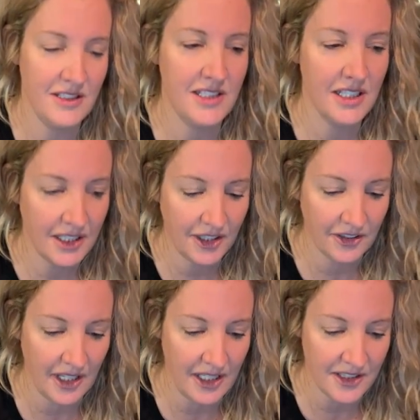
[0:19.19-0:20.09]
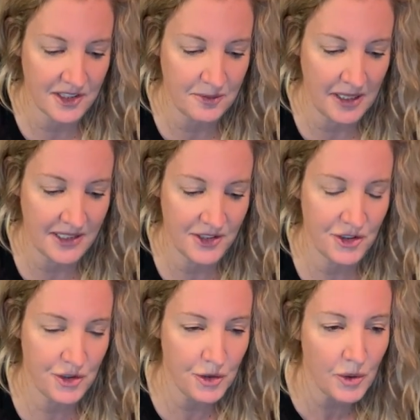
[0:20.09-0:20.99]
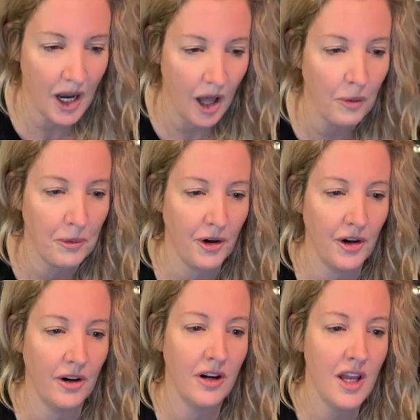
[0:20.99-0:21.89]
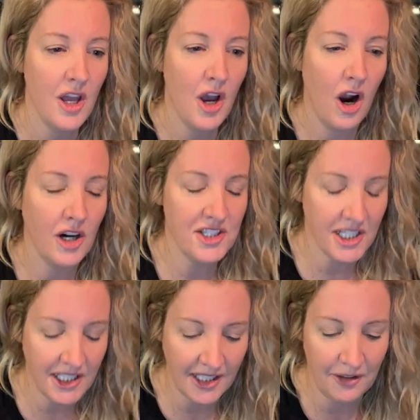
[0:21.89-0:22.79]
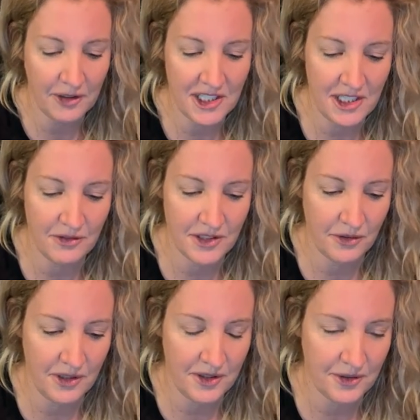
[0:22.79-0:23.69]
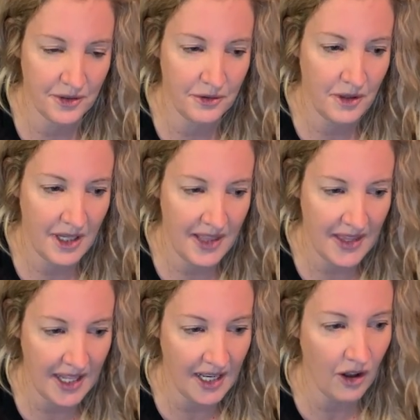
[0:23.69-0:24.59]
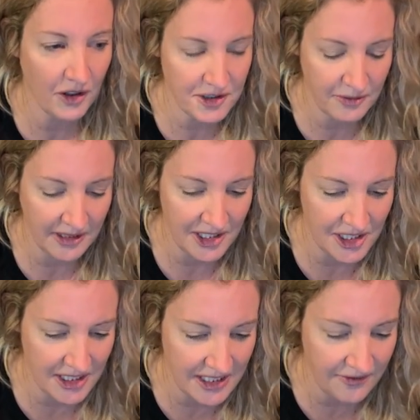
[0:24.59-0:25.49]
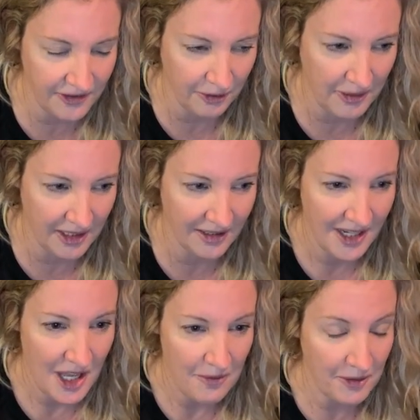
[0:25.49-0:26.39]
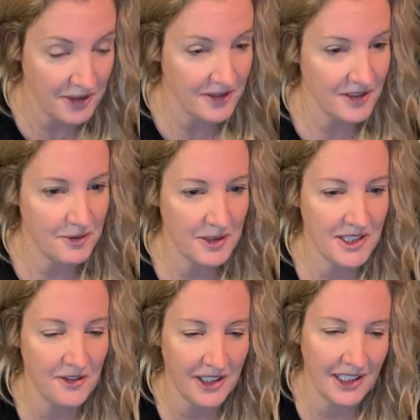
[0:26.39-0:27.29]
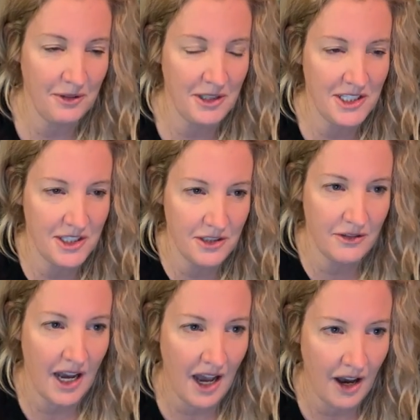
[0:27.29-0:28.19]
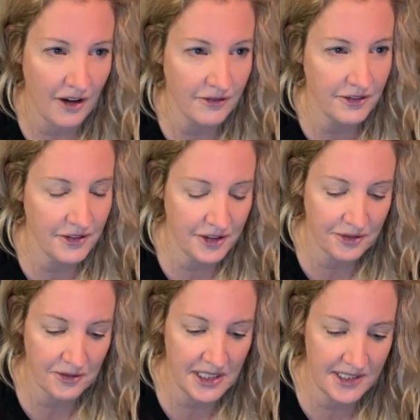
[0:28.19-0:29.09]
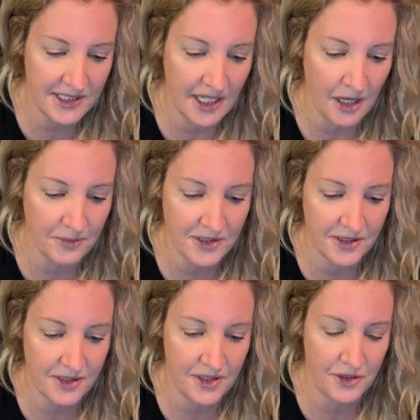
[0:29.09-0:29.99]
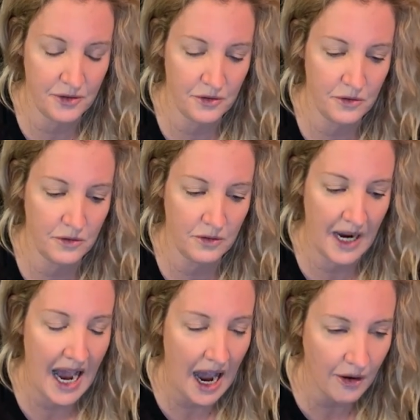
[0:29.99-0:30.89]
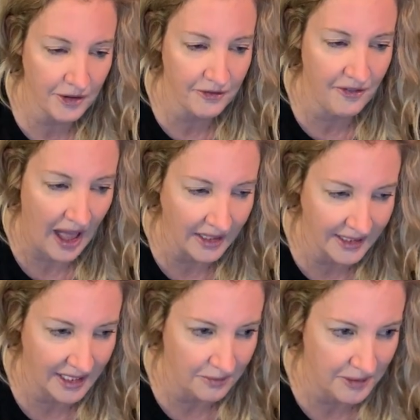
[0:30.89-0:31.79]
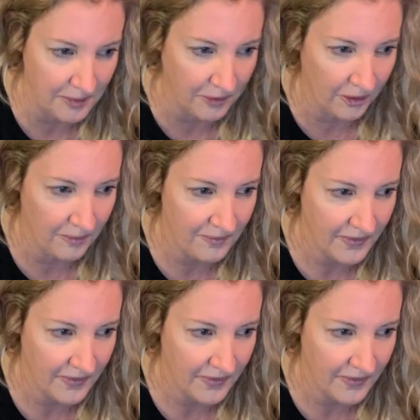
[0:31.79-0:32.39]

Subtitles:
did create the space to help her articulate what she was going through, and then ultimately she did feel better. But specifically, we do have 3 steps to how to validate people.